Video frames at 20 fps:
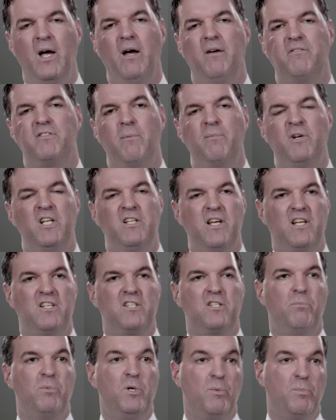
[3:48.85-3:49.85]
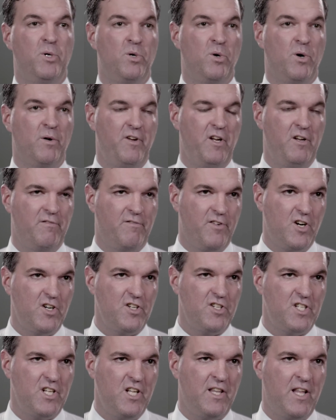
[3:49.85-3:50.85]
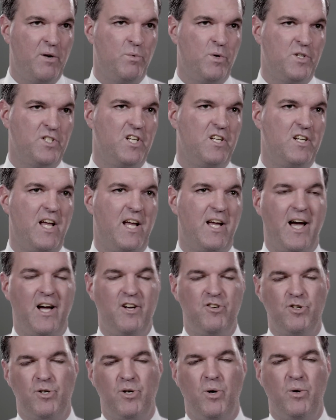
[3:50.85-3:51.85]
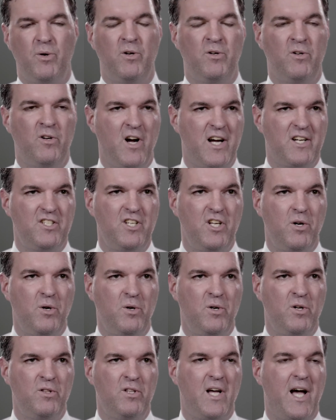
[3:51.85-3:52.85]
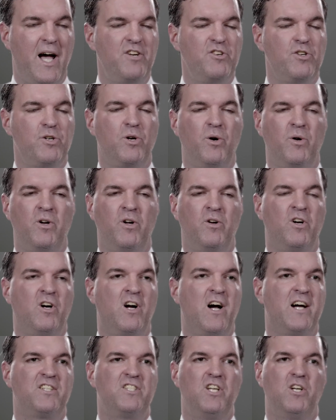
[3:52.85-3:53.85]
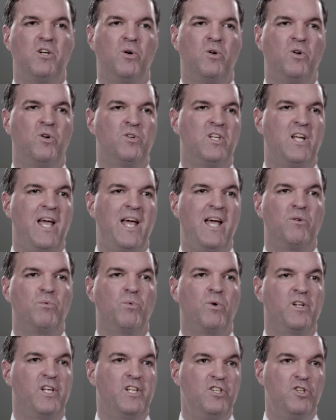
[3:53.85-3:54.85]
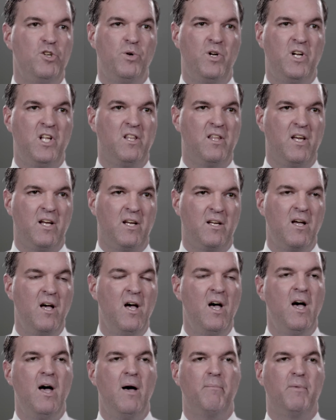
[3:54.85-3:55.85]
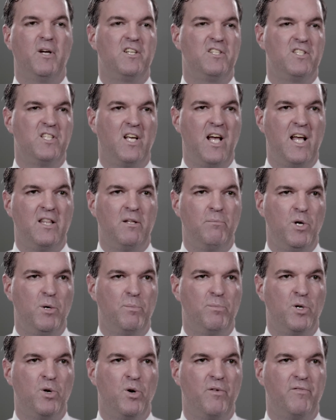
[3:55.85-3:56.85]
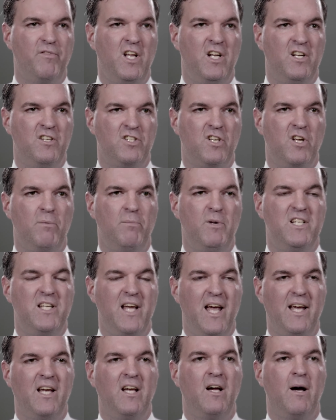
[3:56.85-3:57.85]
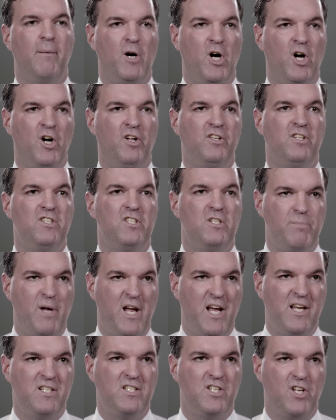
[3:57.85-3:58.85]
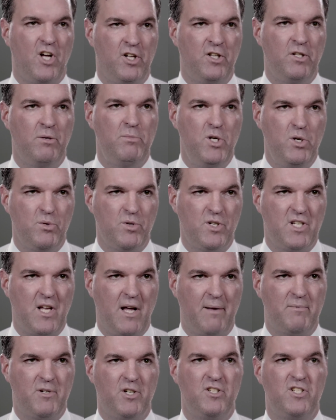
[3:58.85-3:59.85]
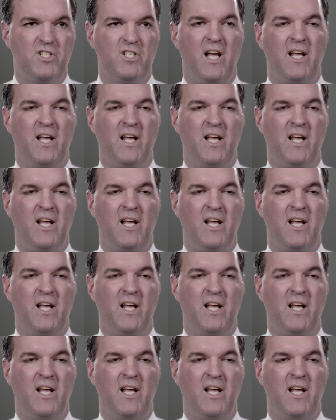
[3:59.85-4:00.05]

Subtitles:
If somebody takes the buprenorphine first and then wants to take hydrocodone or oxycodone, the hydrocodone or oxycodone can't really do anything because, again, the buprenorphine is going to be taking up all the space on the mu receptors,